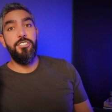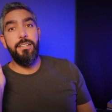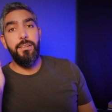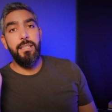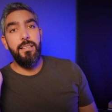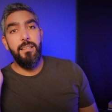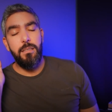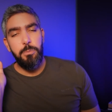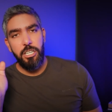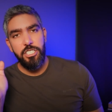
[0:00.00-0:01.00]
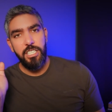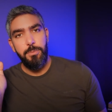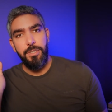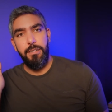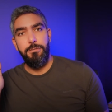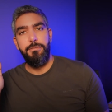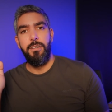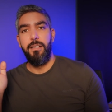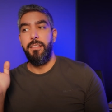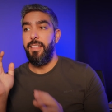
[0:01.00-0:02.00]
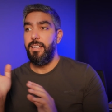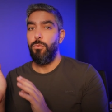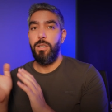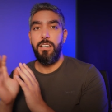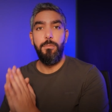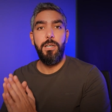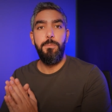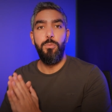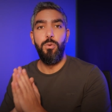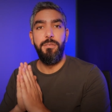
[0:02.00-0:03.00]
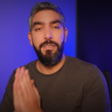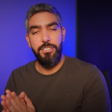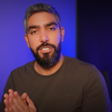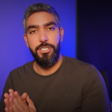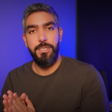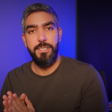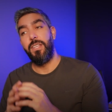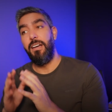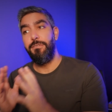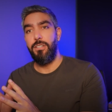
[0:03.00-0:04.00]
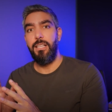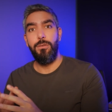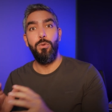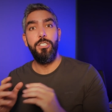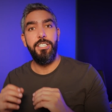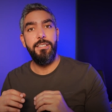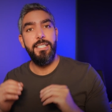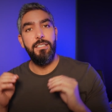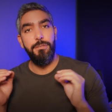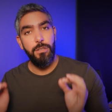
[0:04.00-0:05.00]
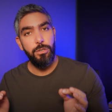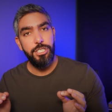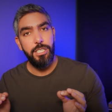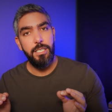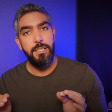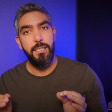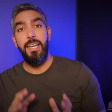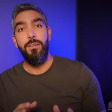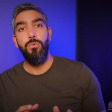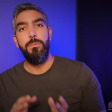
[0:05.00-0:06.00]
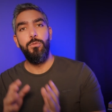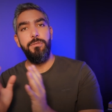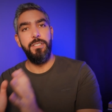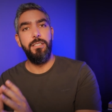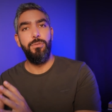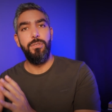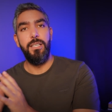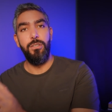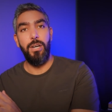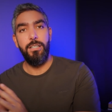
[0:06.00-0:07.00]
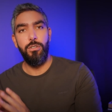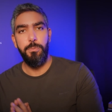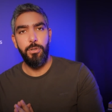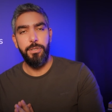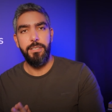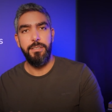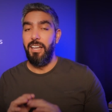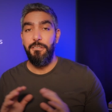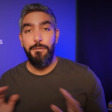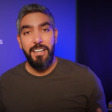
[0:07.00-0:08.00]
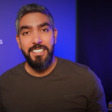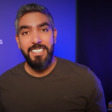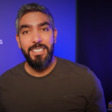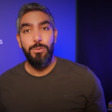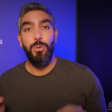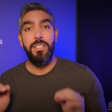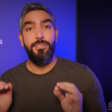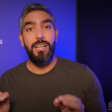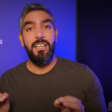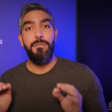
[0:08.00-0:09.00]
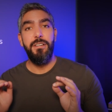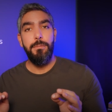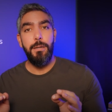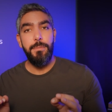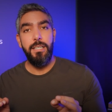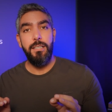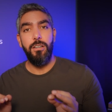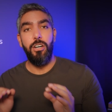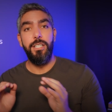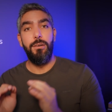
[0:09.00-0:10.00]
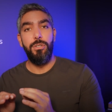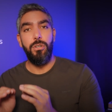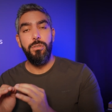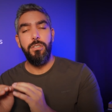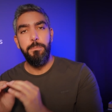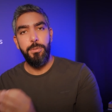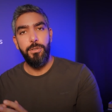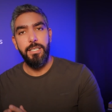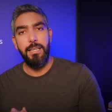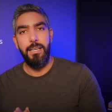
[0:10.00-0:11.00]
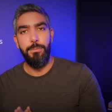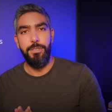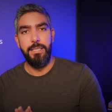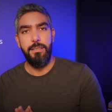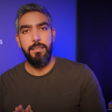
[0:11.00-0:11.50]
generating the project brief then we'll come up with features. After that we'll generate a flowchart, then we'll move into the UI component, and finally we will train Figma Make on our own component library.